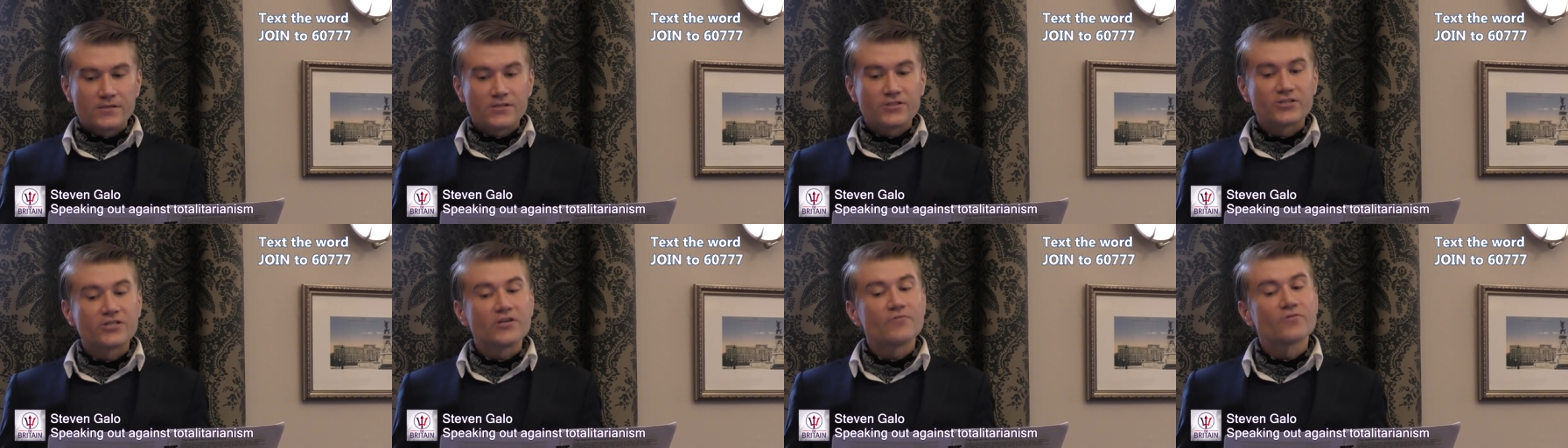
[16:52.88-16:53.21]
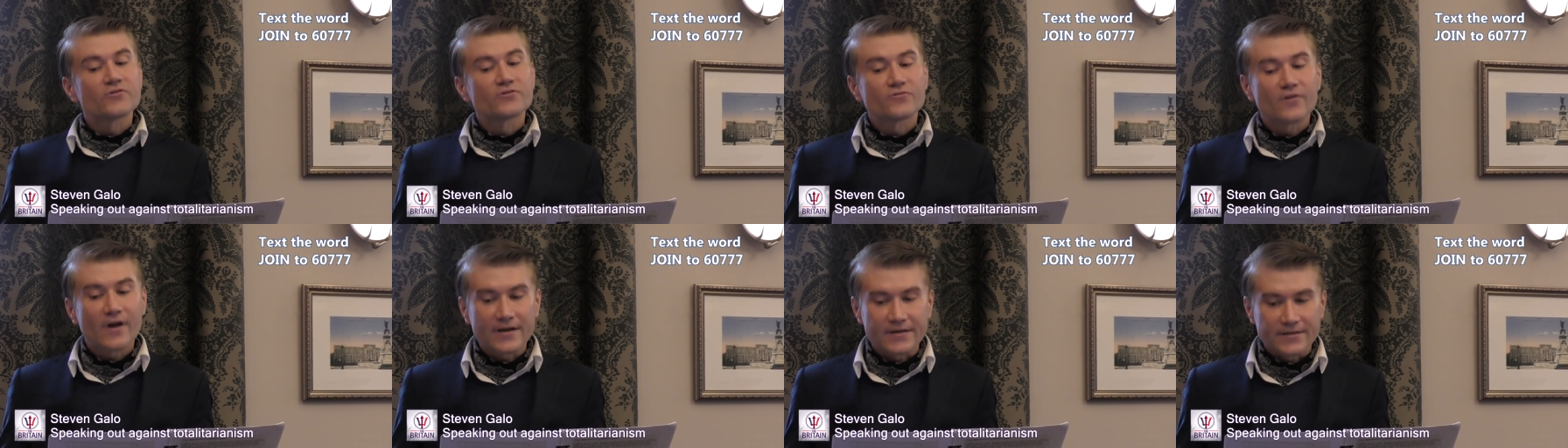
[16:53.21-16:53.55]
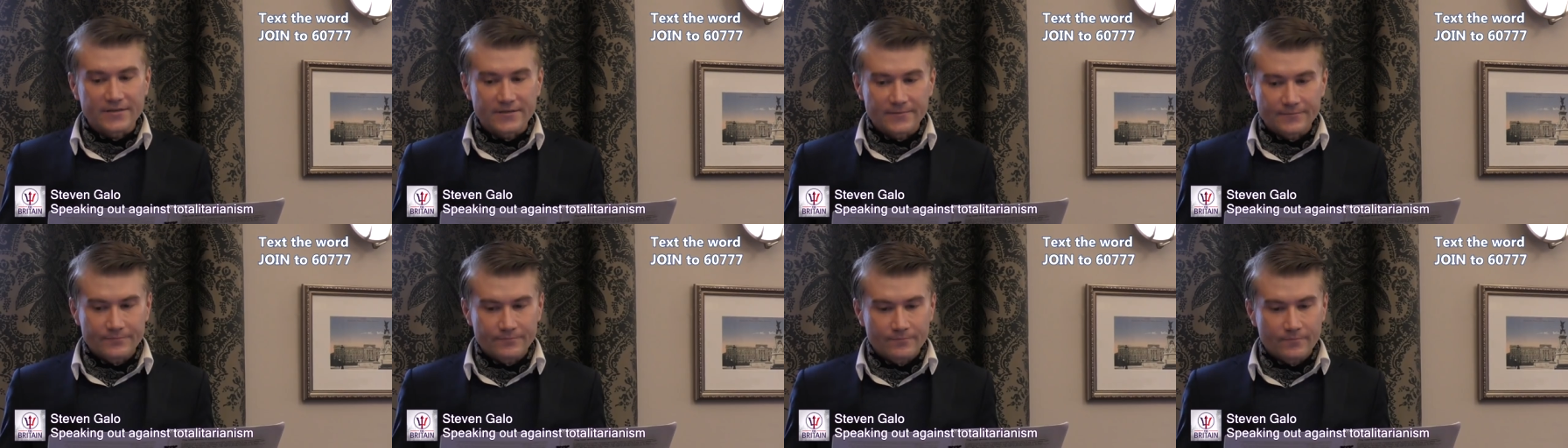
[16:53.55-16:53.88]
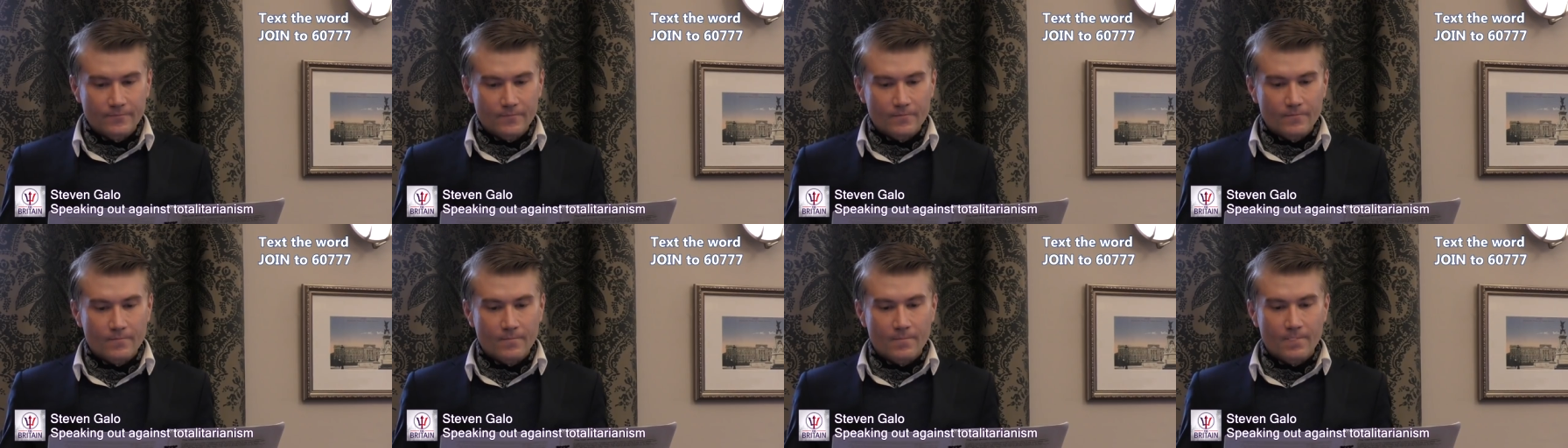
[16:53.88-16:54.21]
She was right.
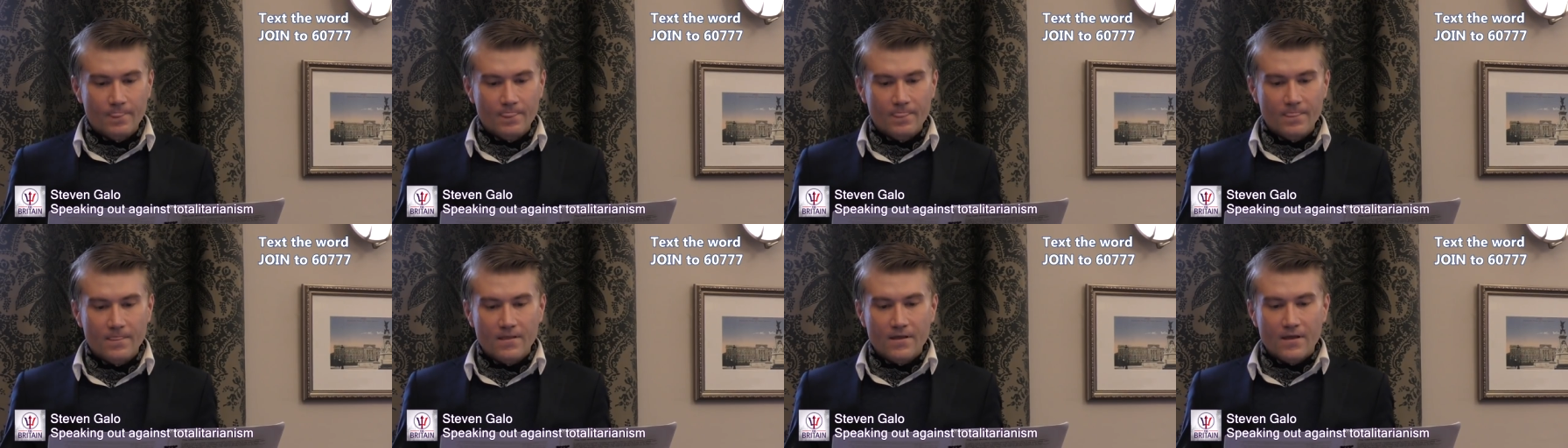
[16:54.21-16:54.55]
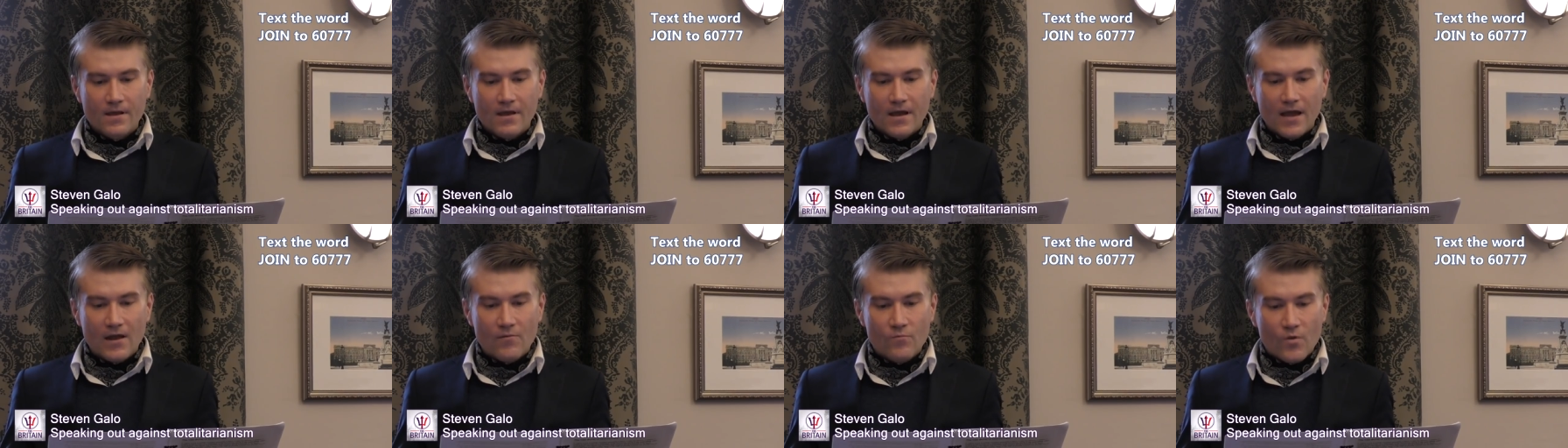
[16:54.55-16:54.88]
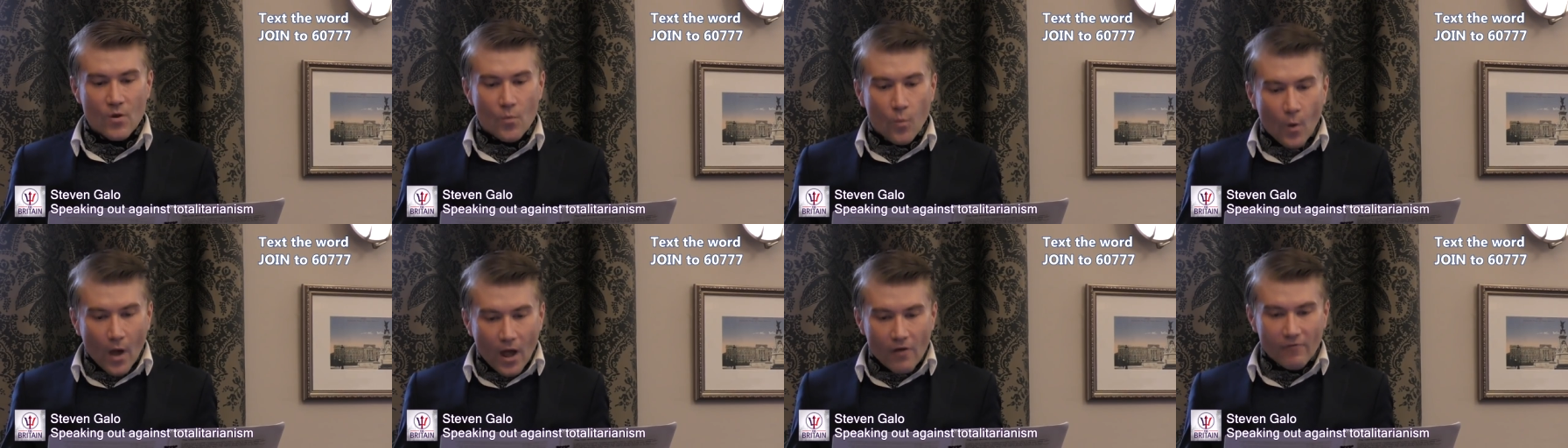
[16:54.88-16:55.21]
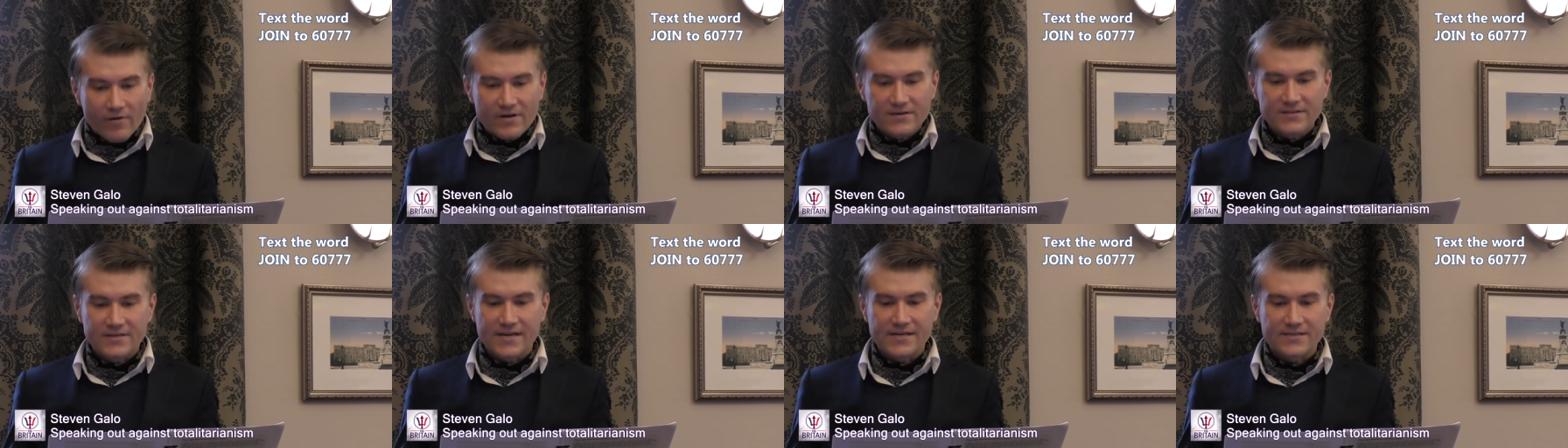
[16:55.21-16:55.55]
And we
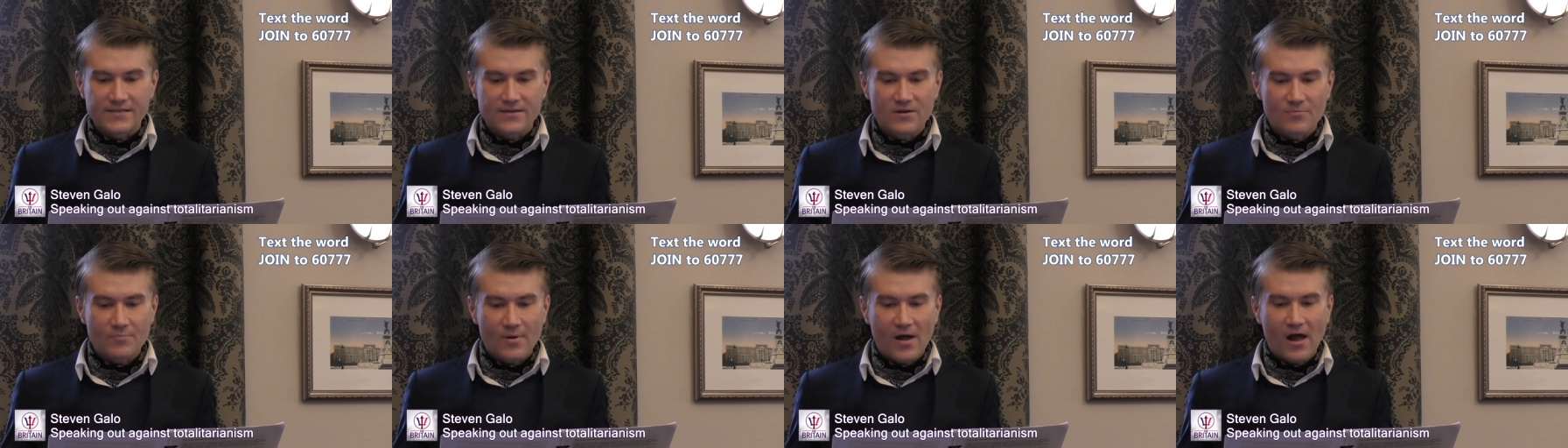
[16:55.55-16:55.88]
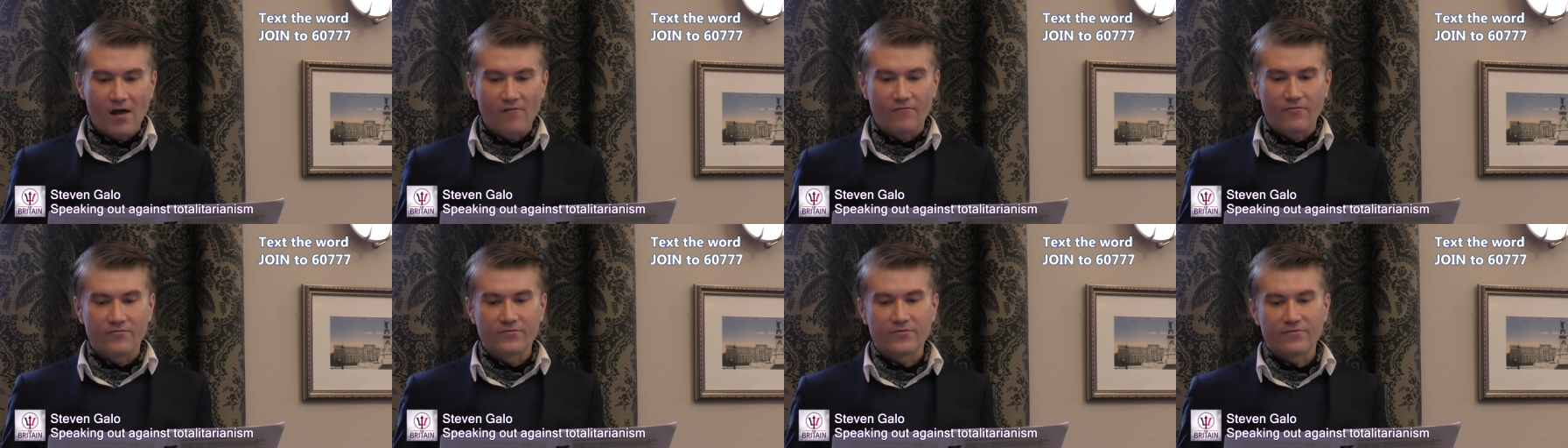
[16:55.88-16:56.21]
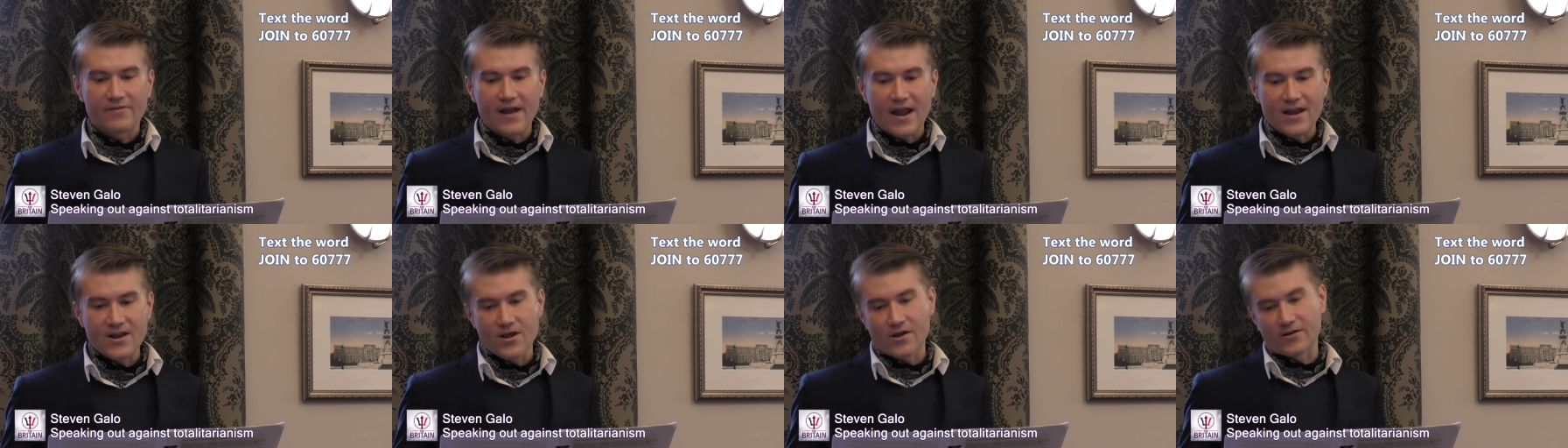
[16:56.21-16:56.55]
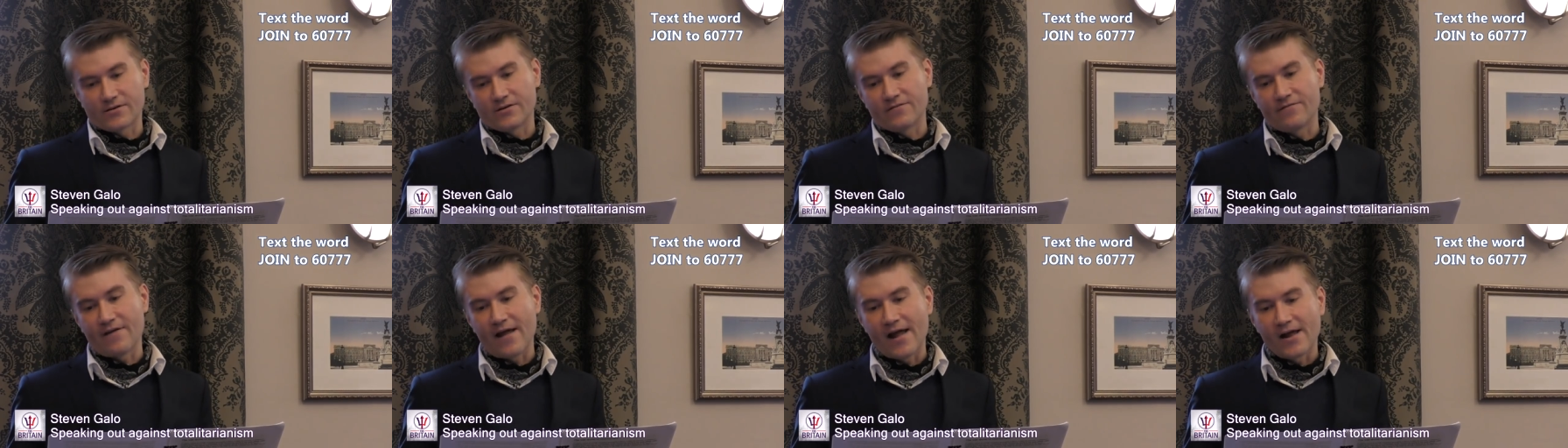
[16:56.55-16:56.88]
were indeed in the path of the
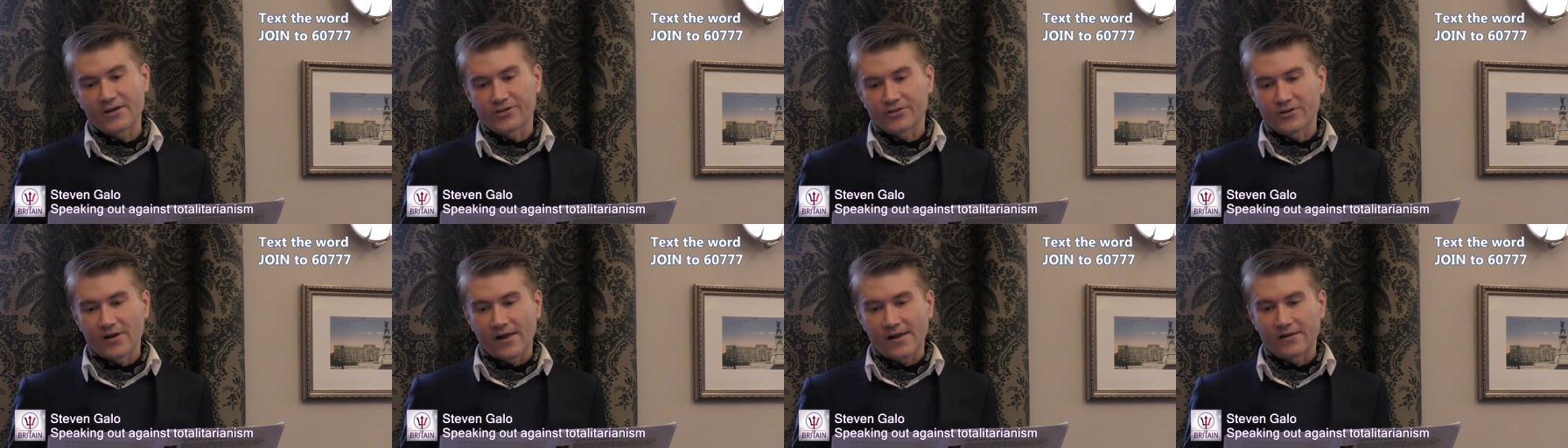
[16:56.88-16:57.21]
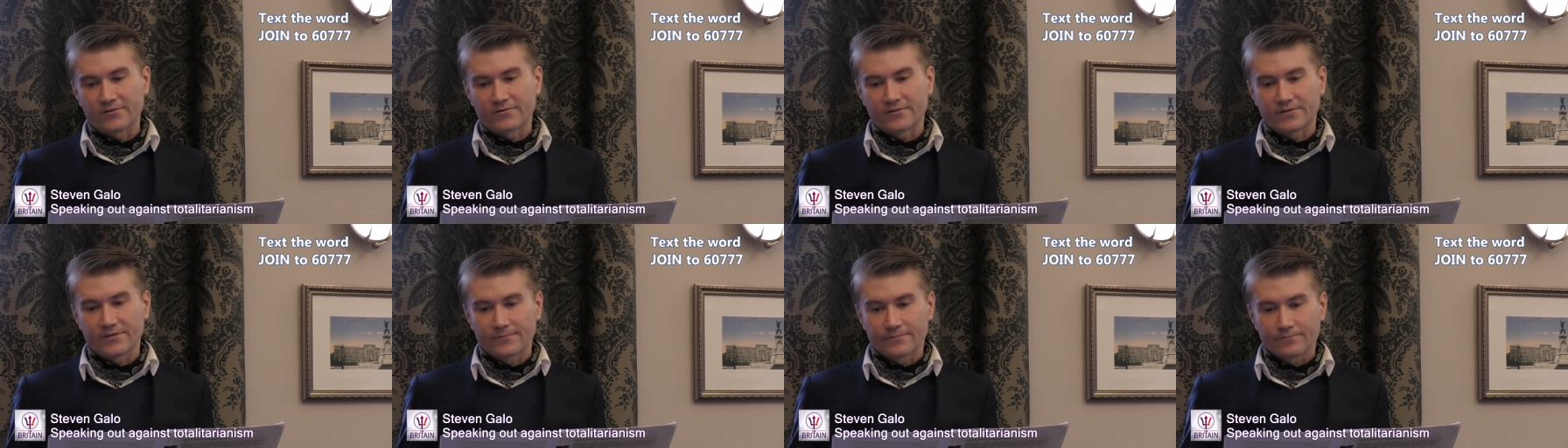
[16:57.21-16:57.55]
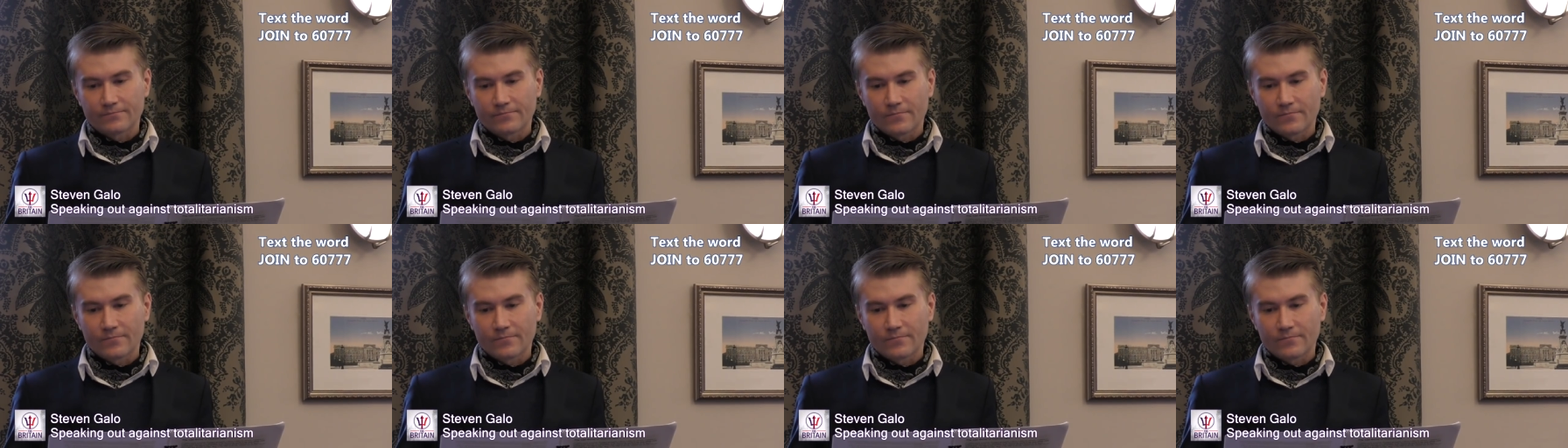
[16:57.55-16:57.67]
radioactive ash cloud.